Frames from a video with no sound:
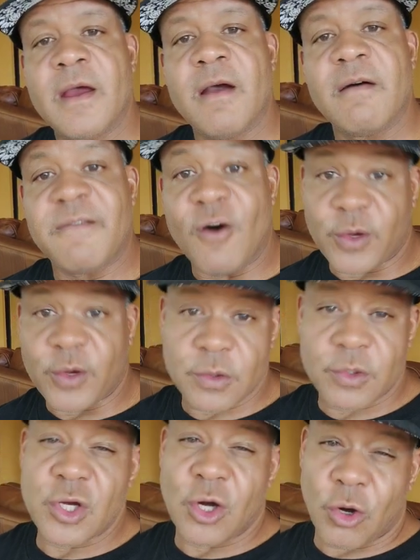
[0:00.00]
Focus
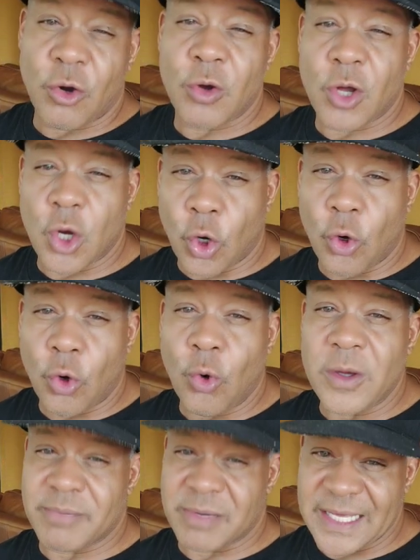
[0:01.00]
on your own
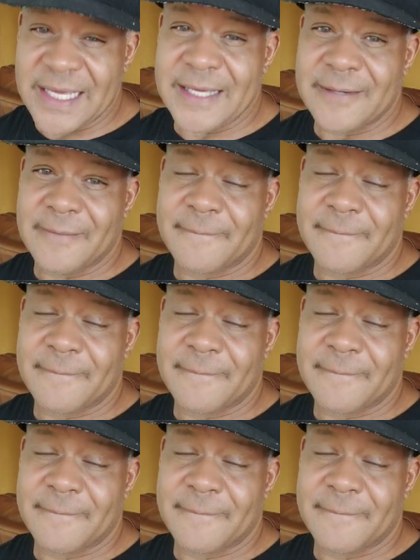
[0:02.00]
goal and plan